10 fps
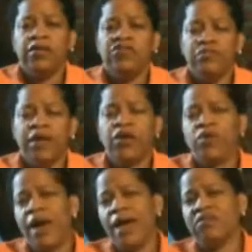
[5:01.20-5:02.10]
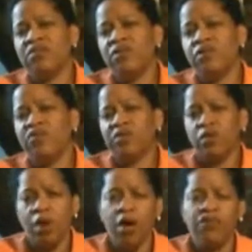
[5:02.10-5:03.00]
She made a cry out to those that
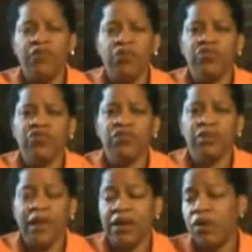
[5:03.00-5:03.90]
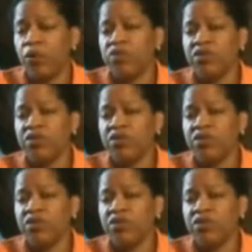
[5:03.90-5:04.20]
are law enforcers that made an oath,